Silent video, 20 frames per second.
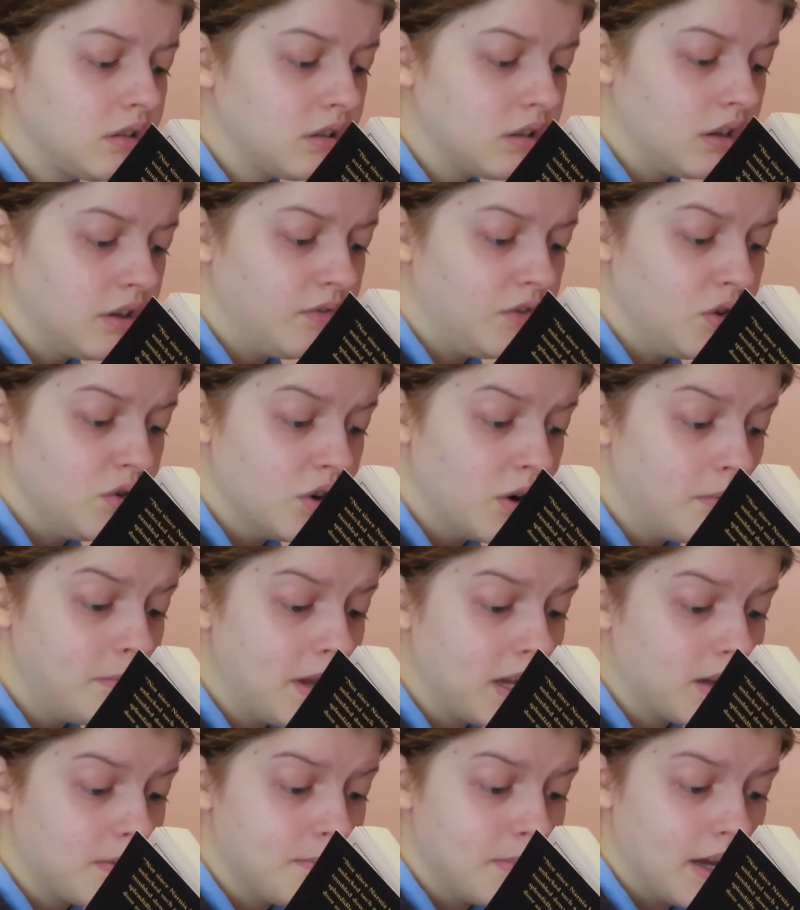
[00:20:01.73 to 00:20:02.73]
If you don't
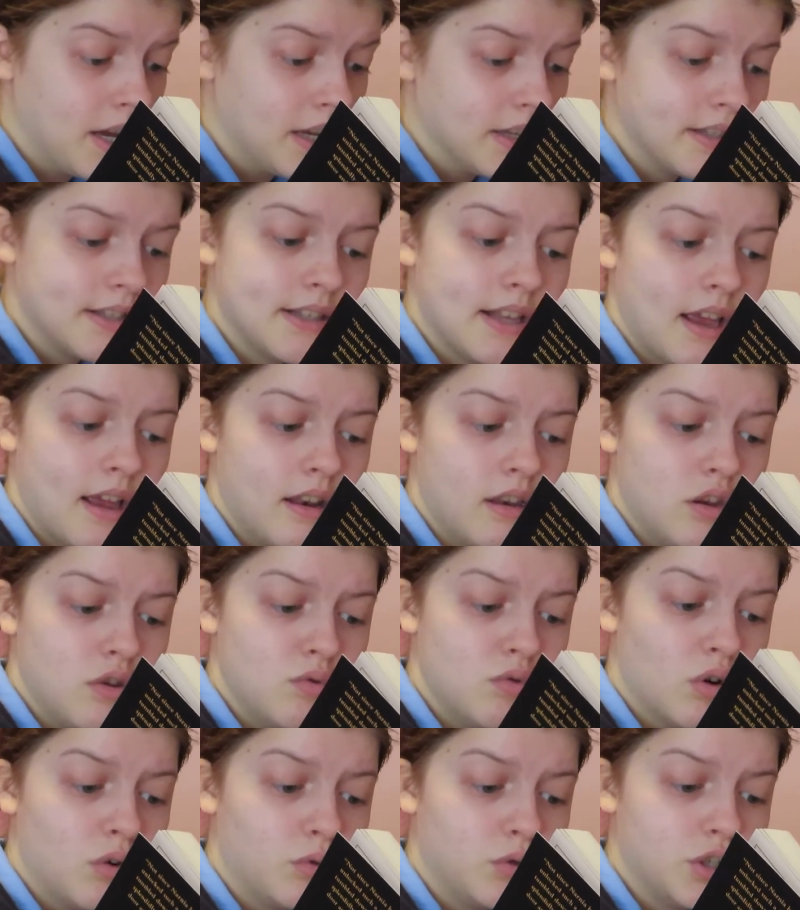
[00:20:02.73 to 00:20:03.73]
make a mess and
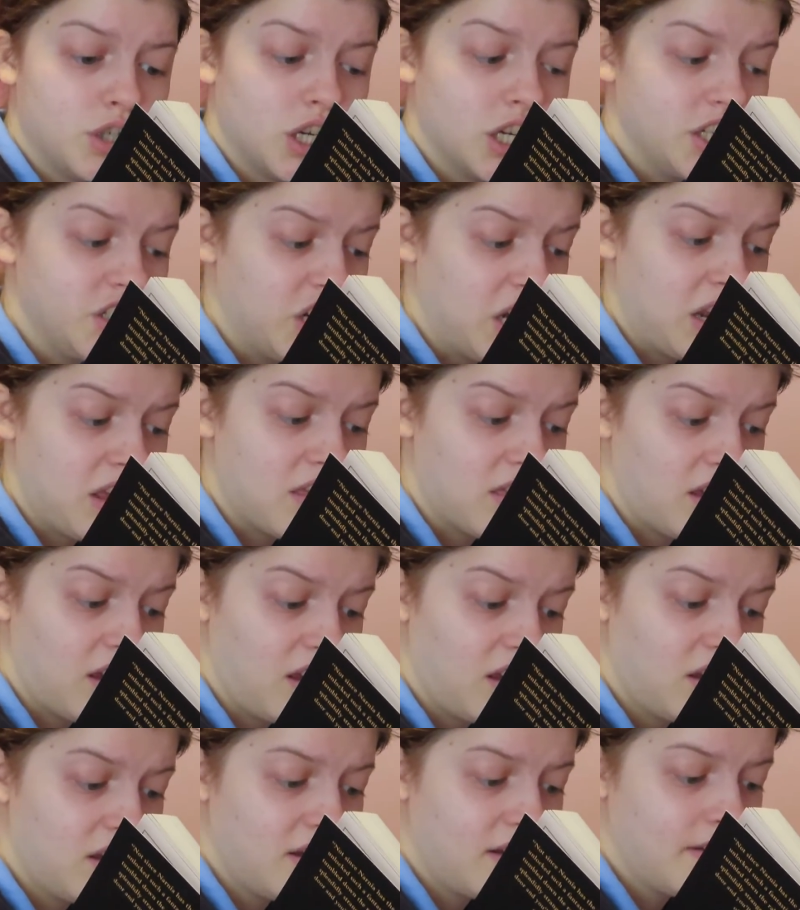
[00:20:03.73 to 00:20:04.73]
you don't touch
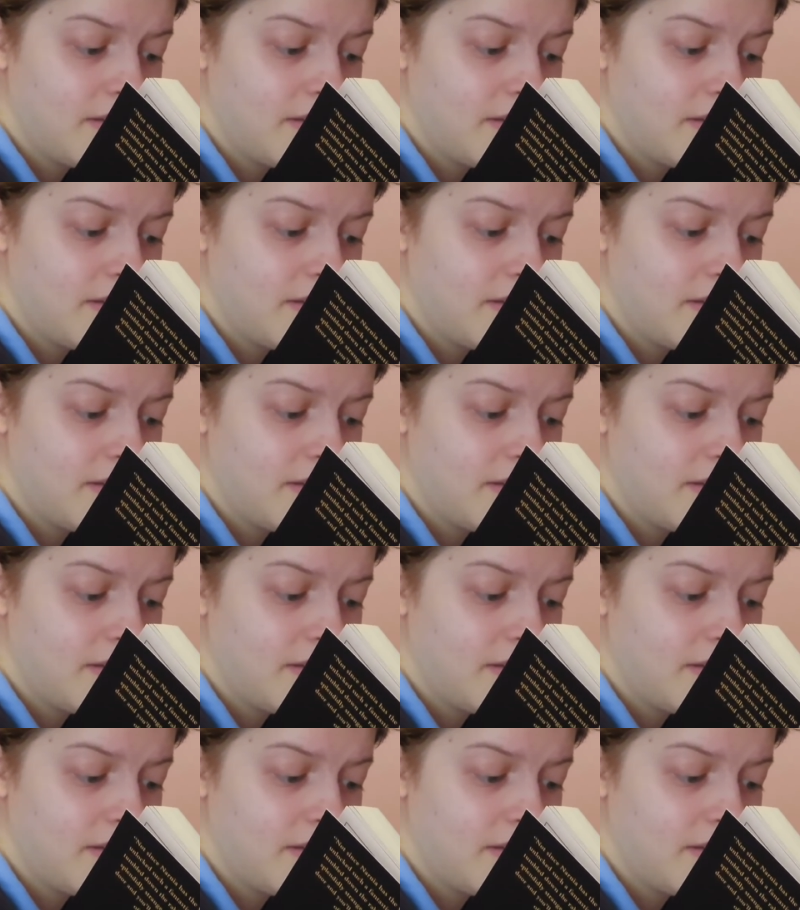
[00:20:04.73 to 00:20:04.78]
anything,